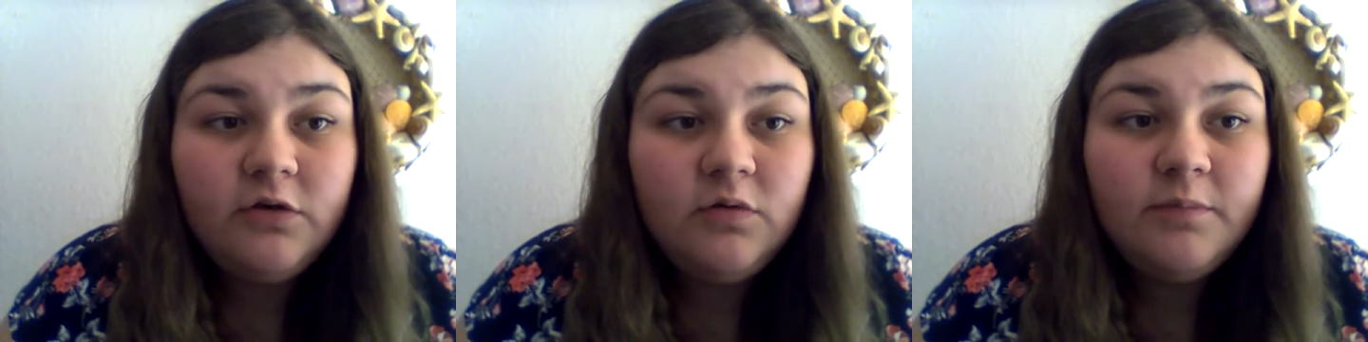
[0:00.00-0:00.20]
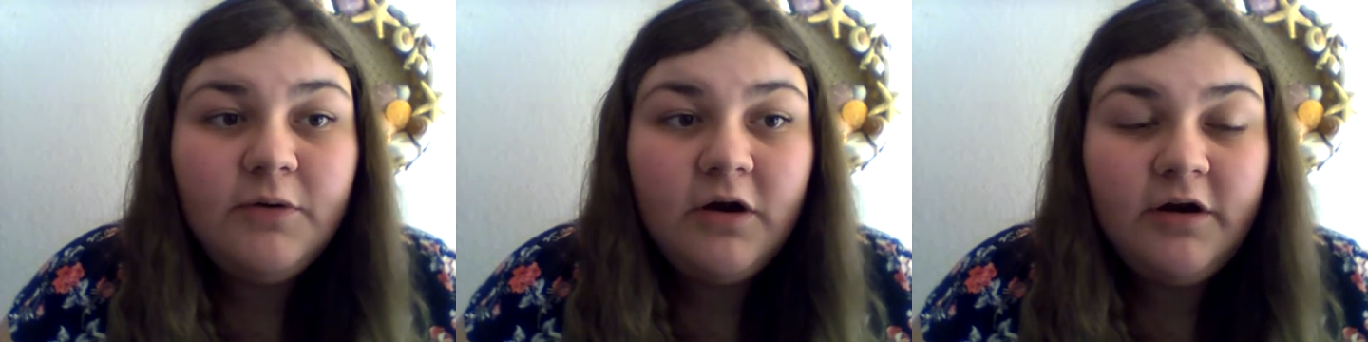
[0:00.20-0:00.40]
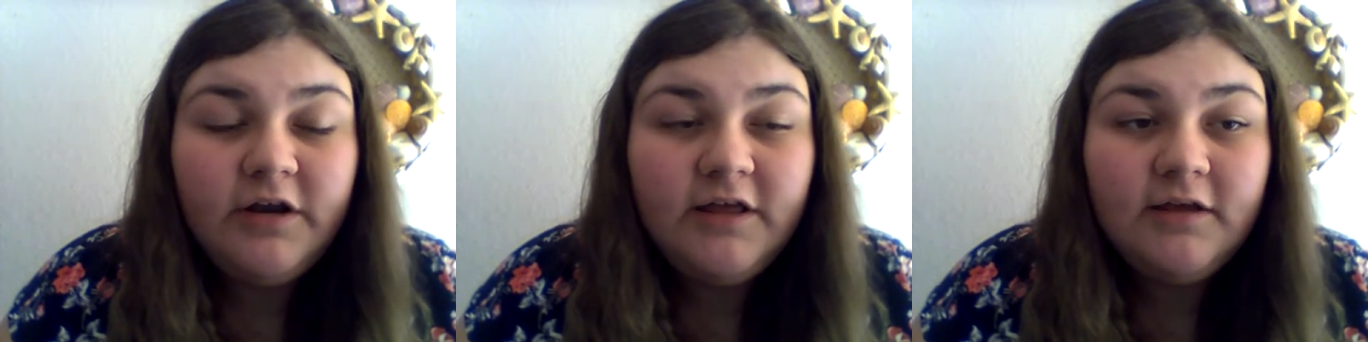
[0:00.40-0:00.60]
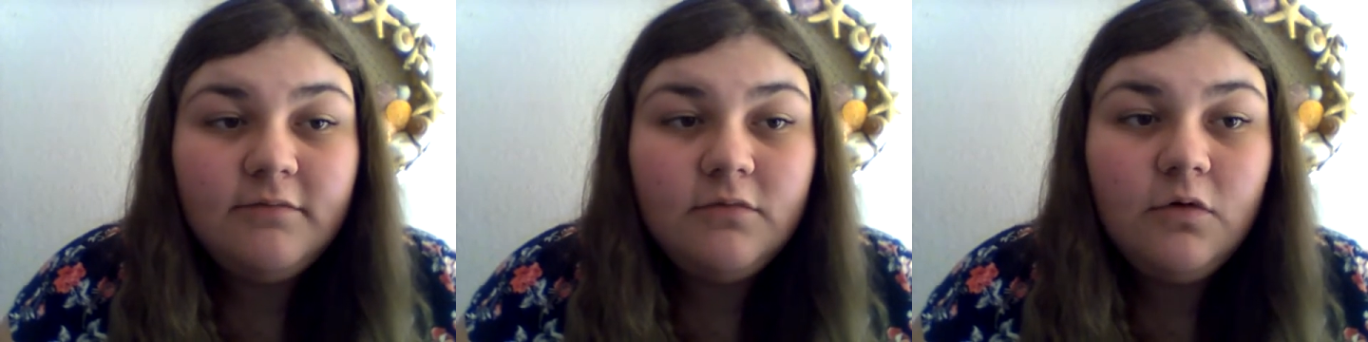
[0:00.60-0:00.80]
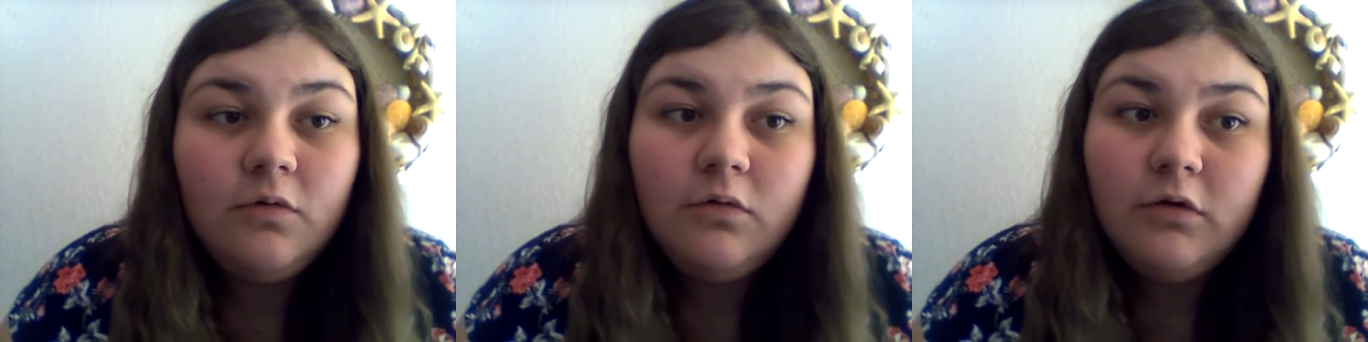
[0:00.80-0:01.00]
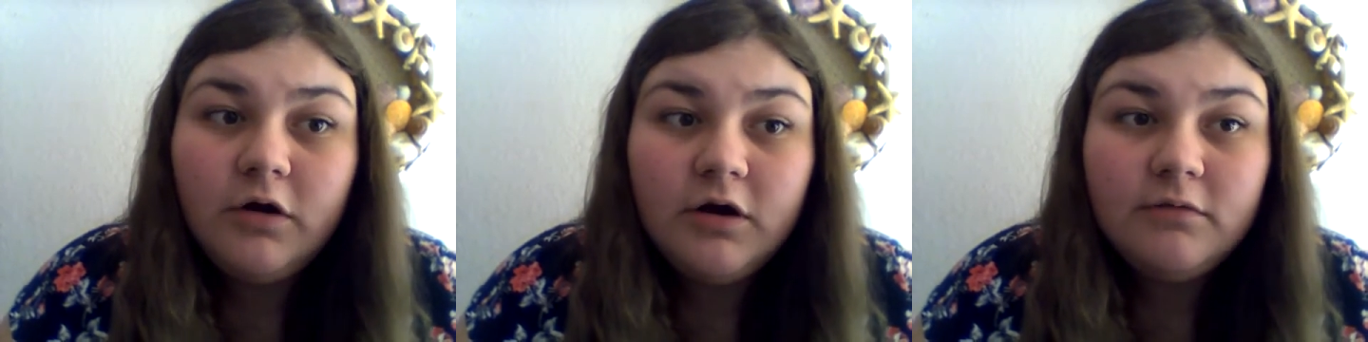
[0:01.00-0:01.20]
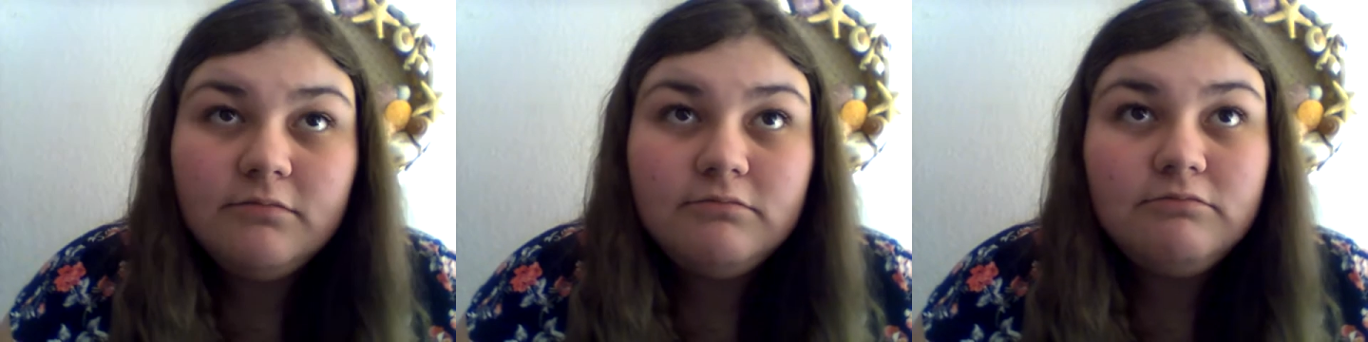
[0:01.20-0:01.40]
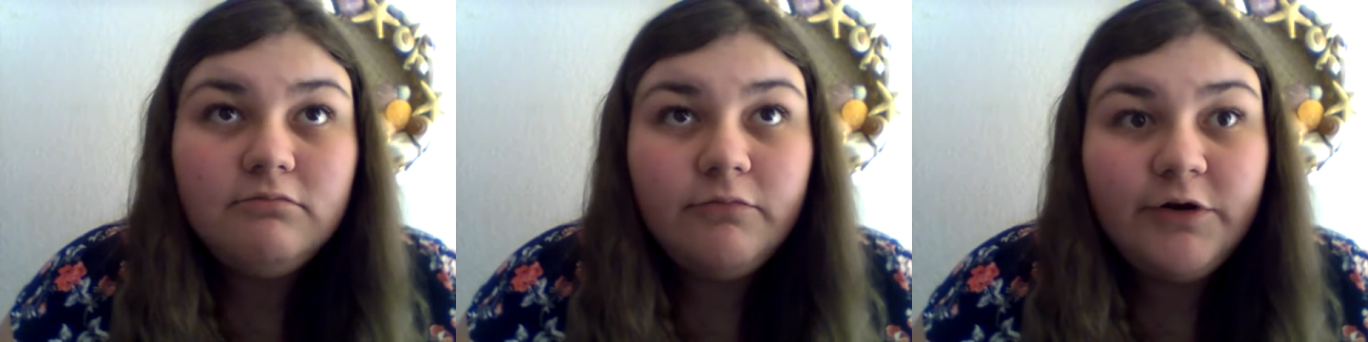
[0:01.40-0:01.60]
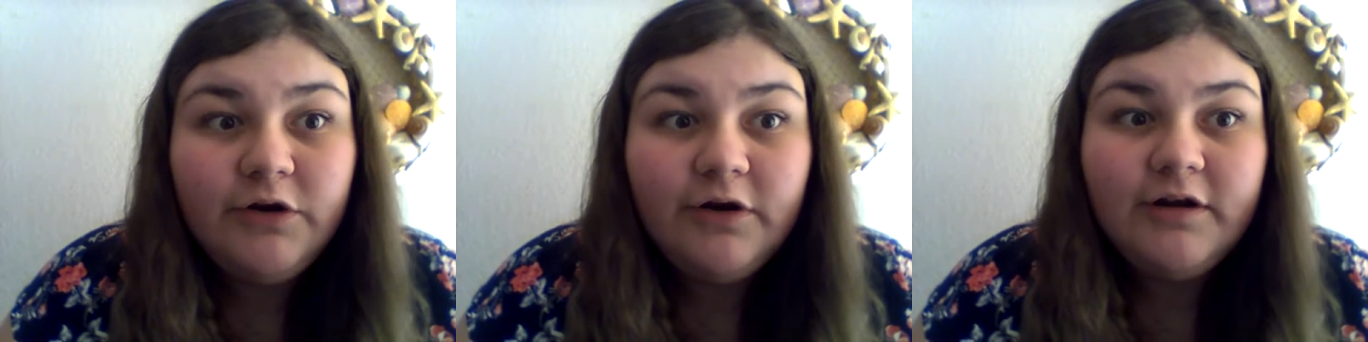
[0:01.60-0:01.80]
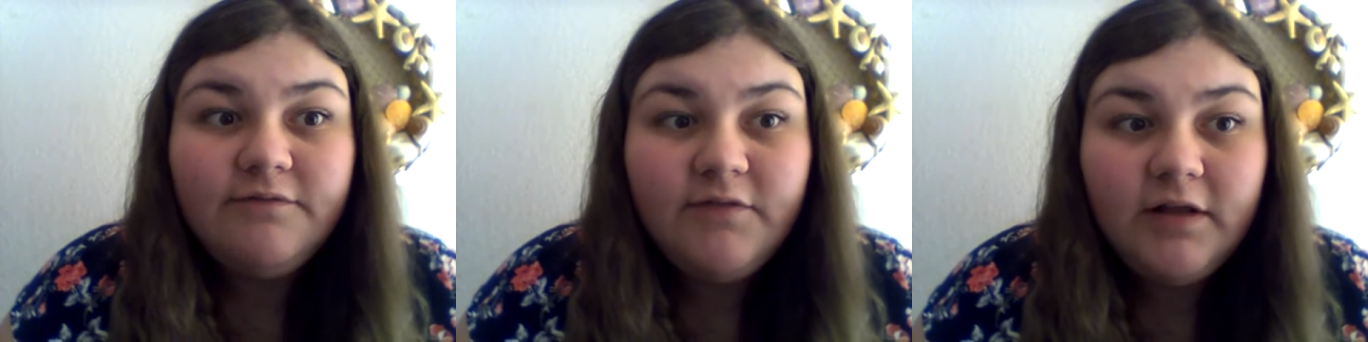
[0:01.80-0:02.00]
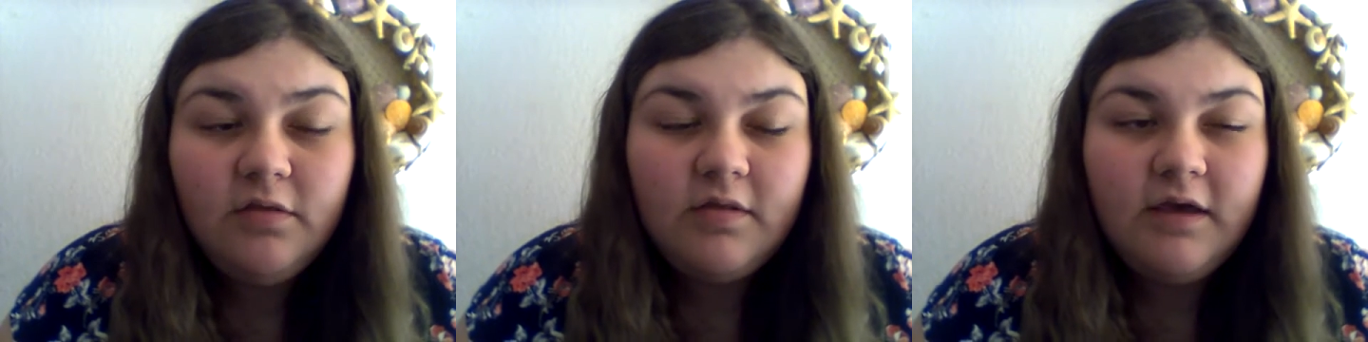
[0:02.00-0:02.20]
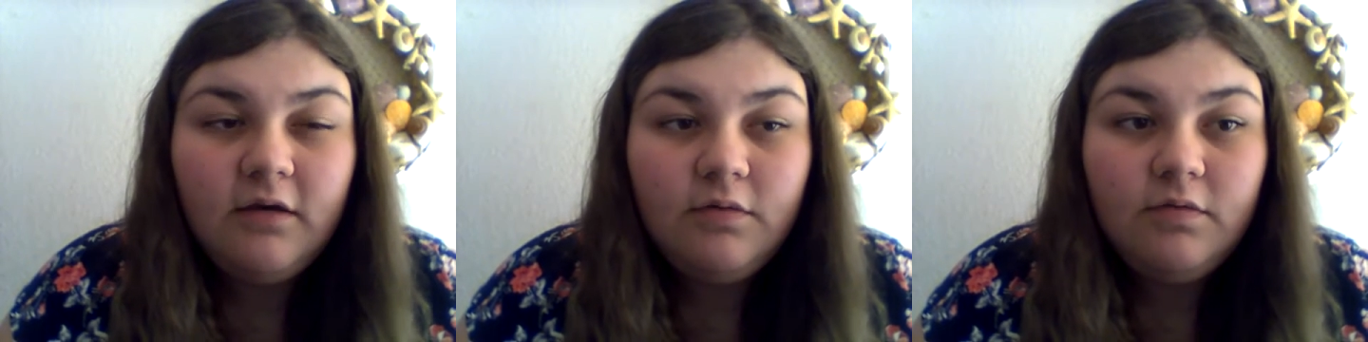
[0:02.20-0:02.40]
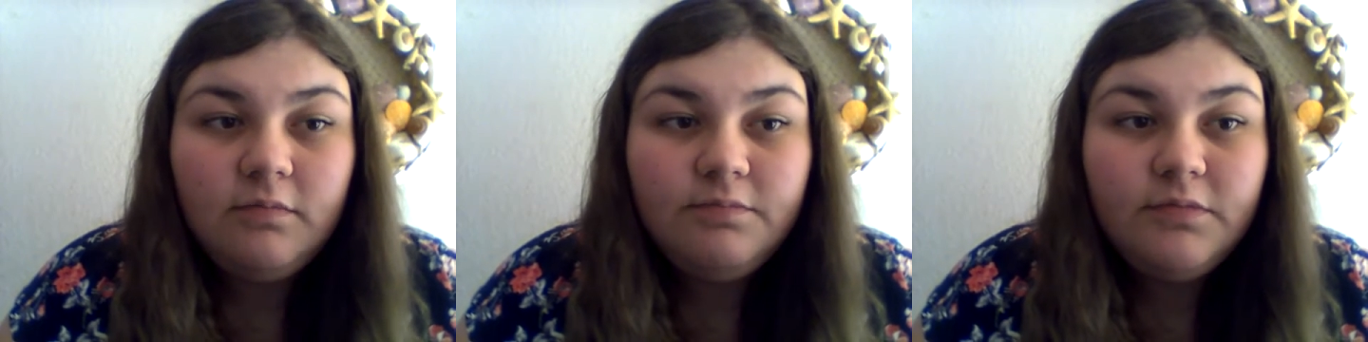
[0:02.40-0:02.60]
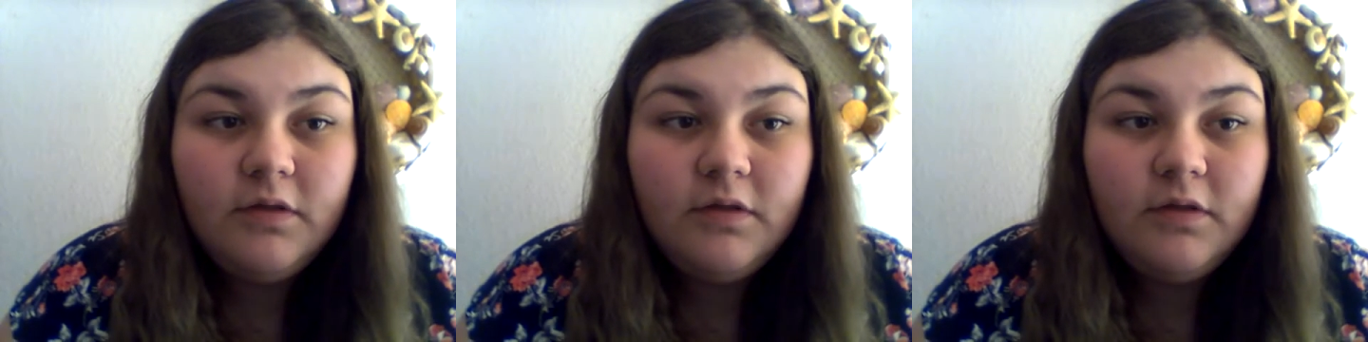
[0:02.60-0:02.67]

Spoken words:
to a party or when you're at a friend's house.